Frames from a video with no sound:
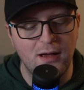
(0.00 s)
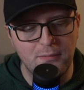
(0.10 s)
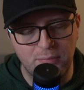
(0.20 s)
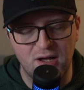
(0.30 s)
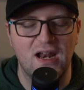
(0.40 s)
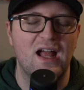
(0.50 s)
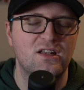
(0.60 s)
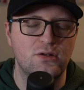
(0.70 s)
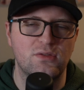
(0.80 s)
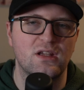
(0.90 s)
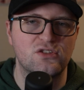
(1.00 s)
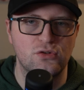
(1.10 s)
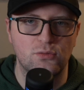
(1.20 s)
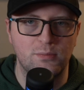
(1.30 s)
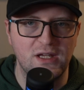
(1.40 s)
but I do think
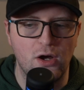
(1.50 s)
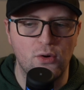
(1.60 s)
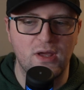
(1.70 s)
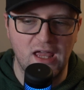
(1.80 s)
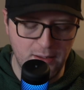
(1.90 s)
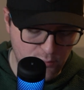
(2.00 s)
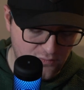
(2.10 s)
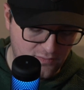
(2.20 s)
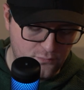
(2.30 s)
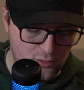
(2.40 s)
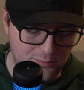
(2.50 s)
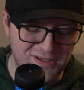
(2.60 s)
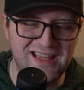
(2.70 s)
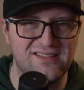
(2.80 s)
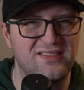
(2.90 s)
Jude will be okay moving forward. But
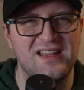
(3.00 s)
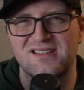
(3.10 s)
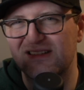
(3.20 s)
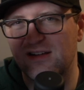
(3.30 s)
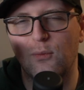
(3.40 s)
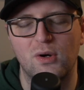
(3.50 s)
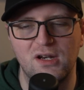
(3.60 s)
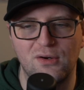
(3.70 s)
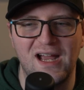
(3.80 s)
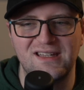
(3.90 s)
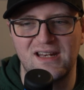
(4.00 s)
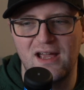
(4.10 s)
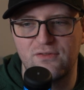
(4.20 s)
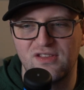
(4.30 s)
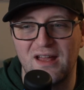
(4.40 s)
yes, that's just one note I did
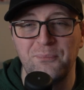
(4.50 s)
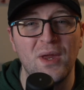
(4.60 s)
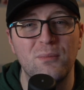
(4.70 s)
have for that.